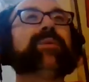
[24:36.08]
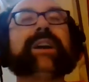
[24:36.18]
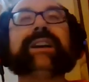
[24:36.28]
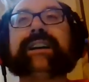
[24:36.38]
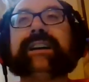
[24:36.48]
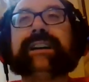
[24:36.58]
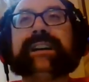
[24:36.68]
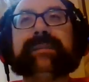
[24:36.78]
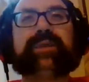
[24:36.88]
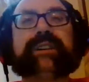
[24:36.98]
point
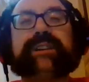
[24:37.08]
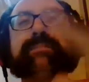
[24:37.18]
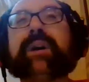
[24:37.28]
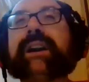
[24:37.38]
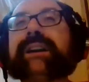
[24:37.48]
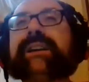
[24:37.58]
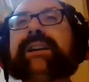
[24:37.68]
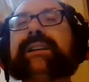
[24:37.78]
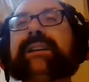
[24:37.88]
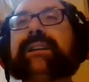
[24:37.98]
he puts
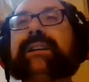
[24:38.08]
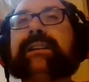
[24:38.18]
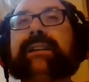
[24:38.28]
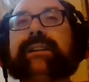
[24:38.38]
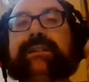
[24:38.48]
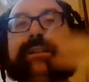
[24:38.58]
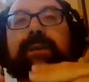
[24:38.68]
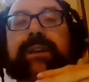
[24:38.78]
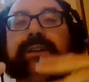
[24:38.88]
money. So a